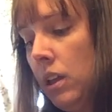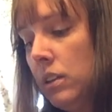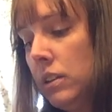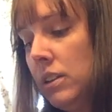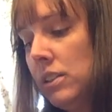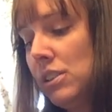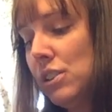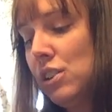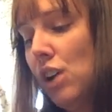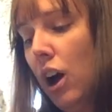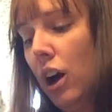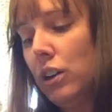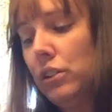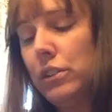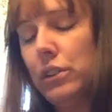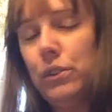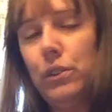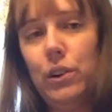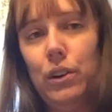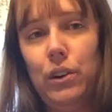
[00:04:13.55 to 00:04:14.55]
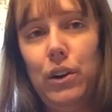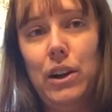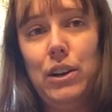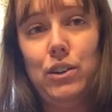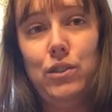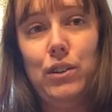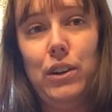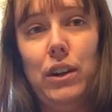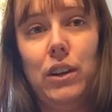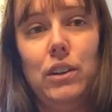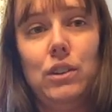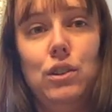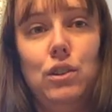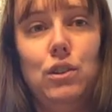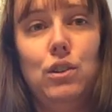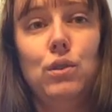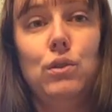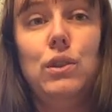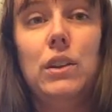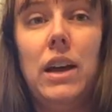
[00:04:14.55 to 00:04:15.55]
This is also a great trick
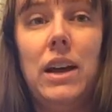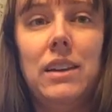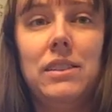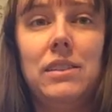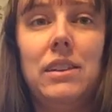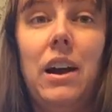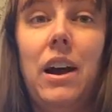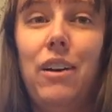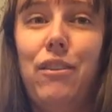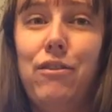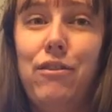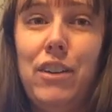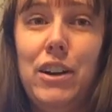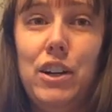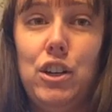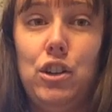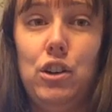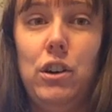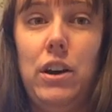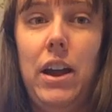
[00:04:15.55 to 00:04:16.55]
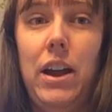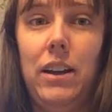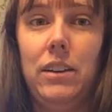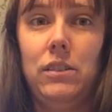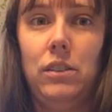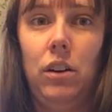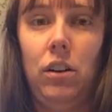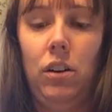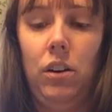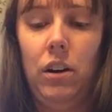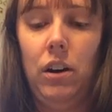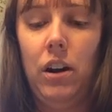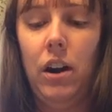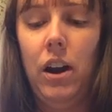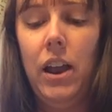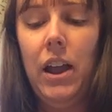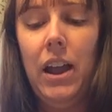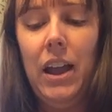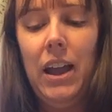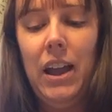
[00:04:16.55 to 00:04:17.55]
to test how fresh your eggs are.
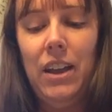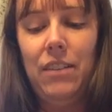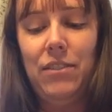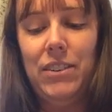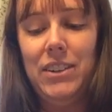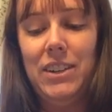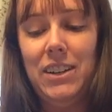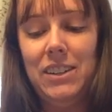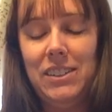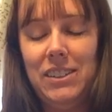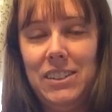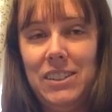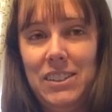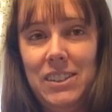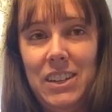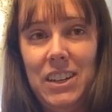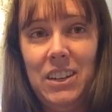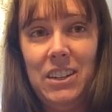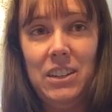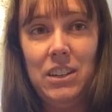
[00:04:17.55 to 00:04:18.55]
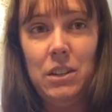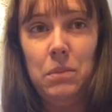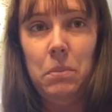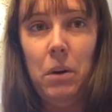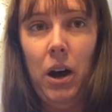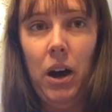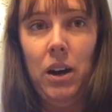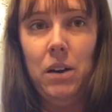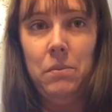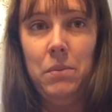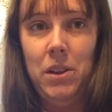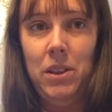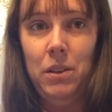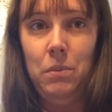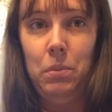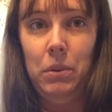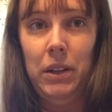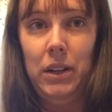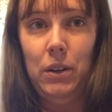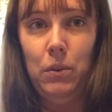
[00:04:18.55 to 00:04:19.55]
If it doesn't sink to the bottom in the
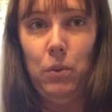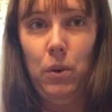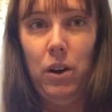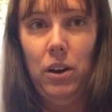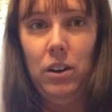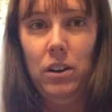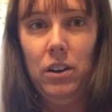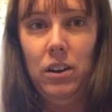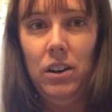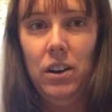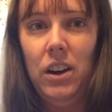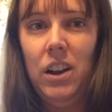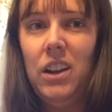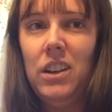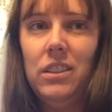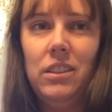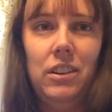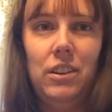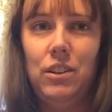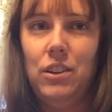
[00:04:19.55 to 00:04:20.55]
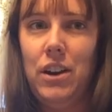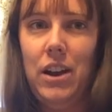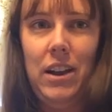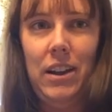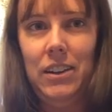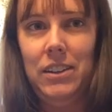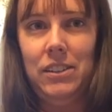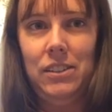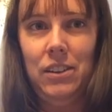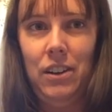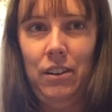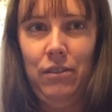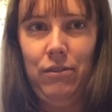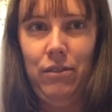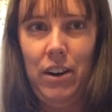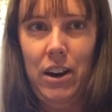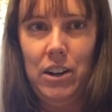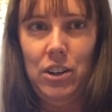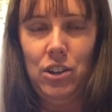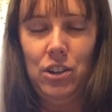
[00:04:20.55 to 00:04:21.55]
plain water, then your egg is not
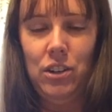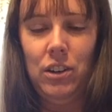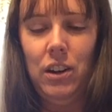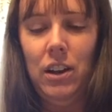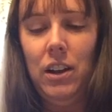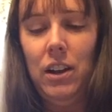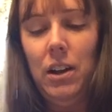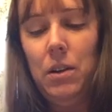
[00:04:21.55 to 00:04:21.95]
fresh.